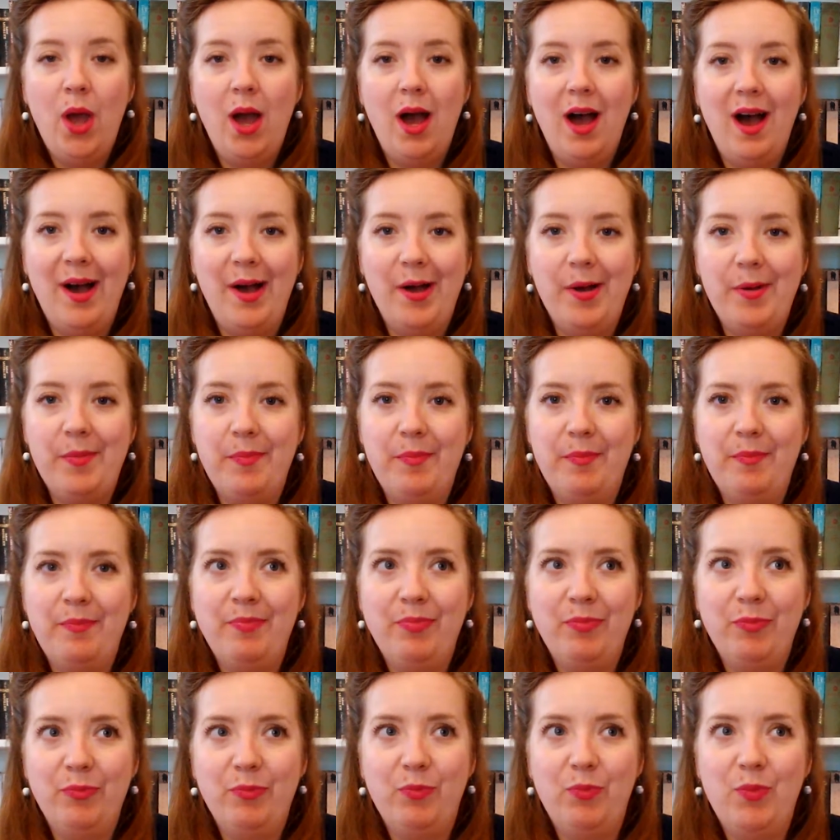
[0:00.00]
And
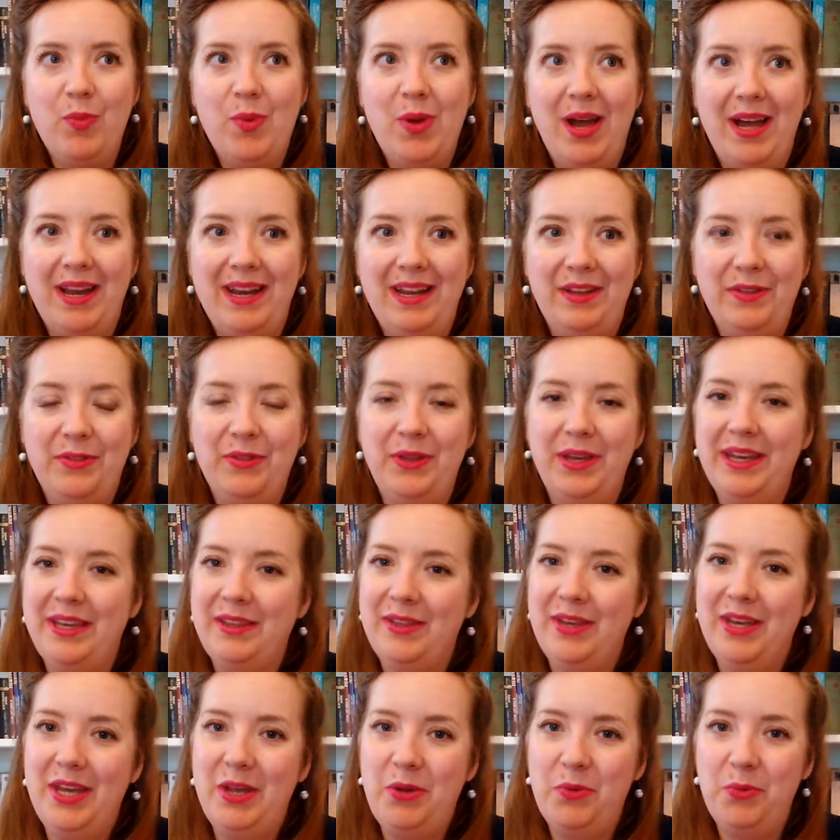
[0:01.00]
I think
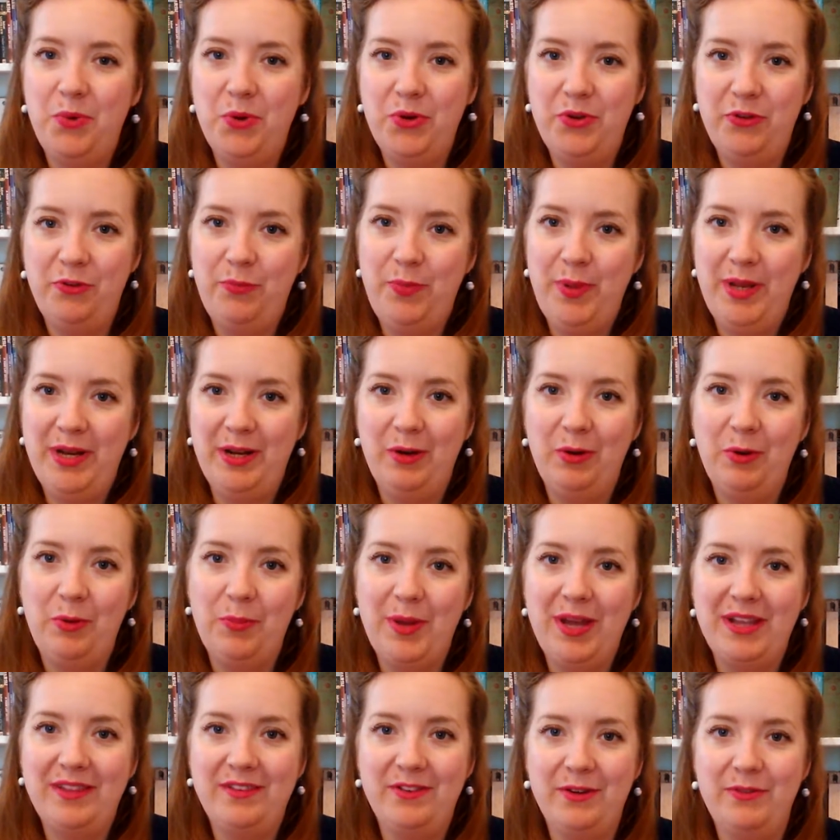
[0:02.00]
it would have been a lot
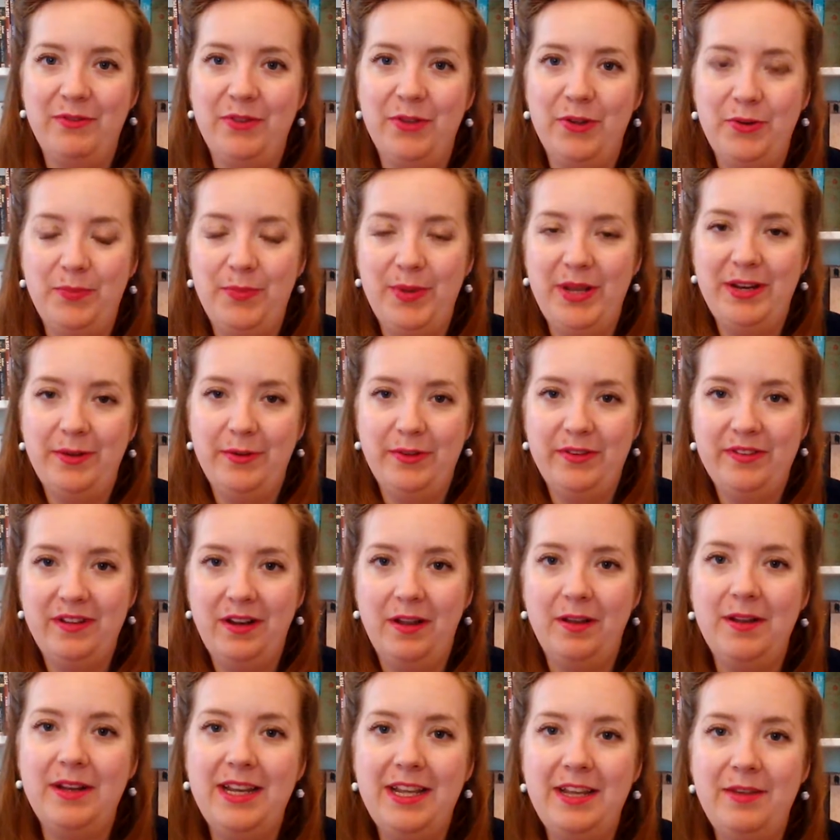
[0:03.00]
better if there had been a
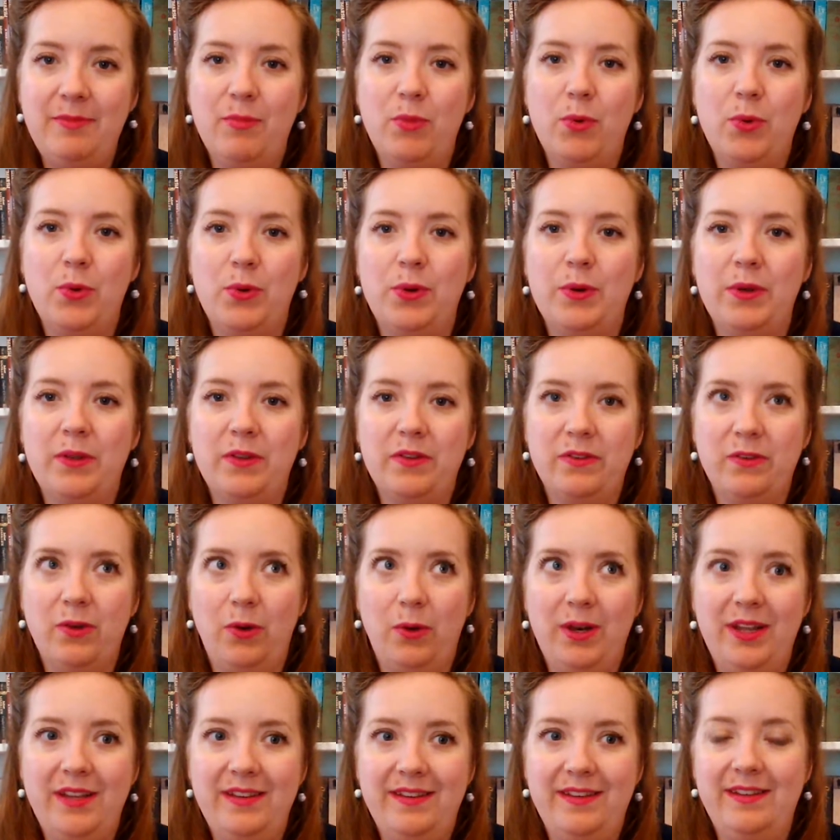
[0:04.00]
slightly more
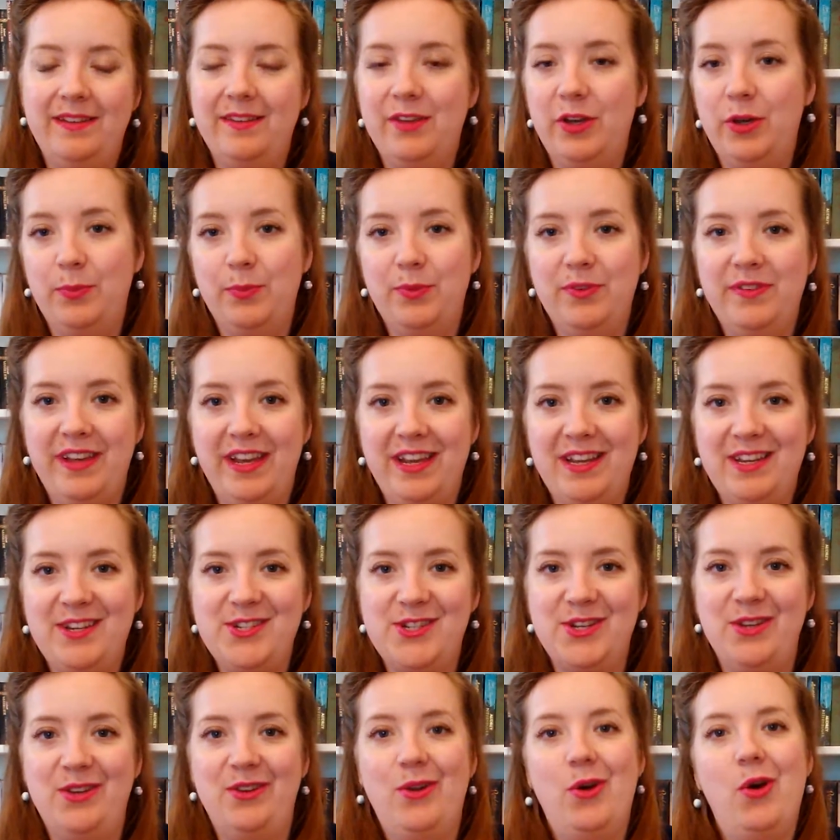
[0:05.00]
solid
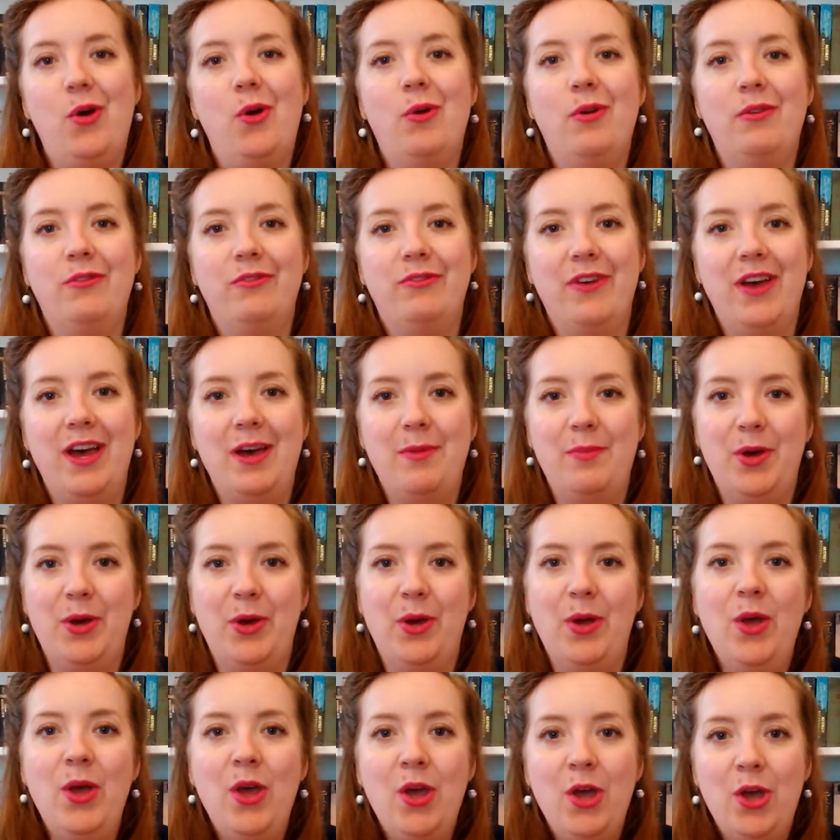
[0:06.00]
interpretation of Emma,
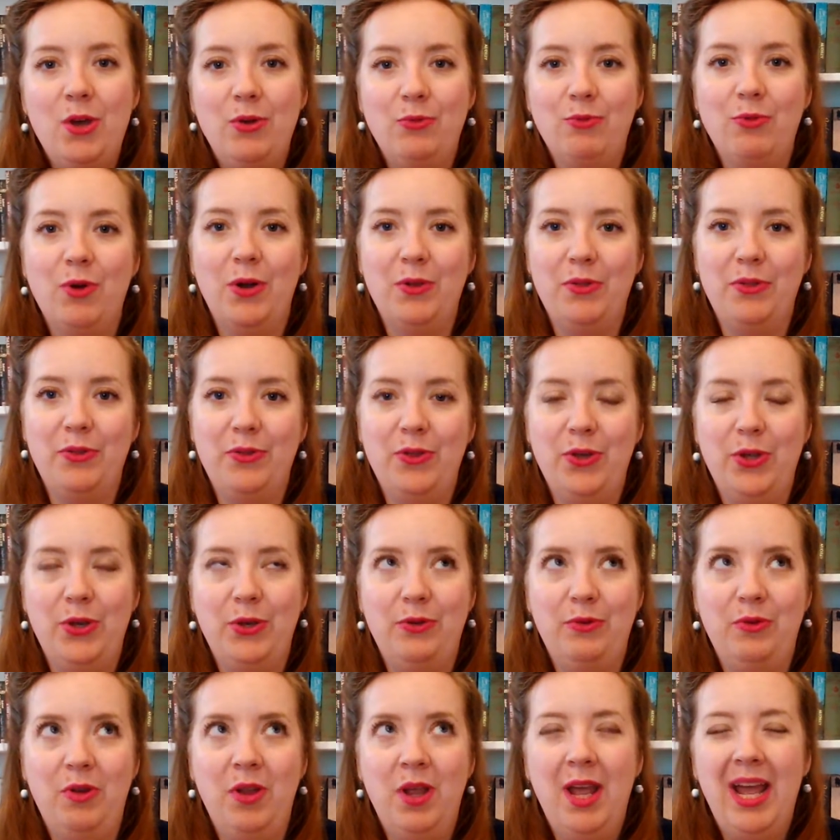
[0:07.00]
rather
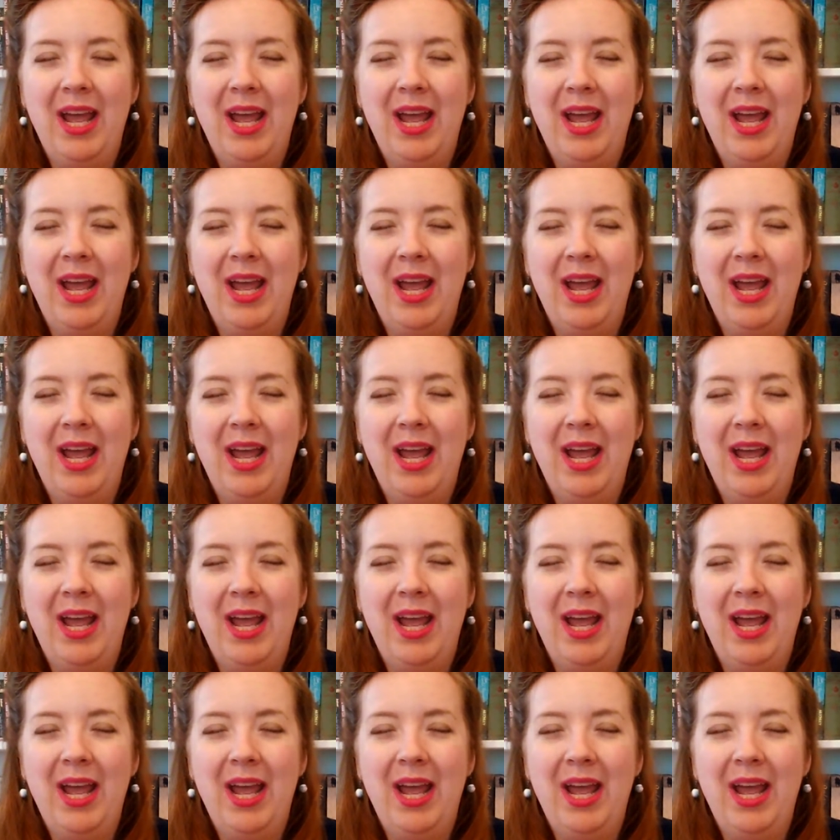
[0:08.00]
than,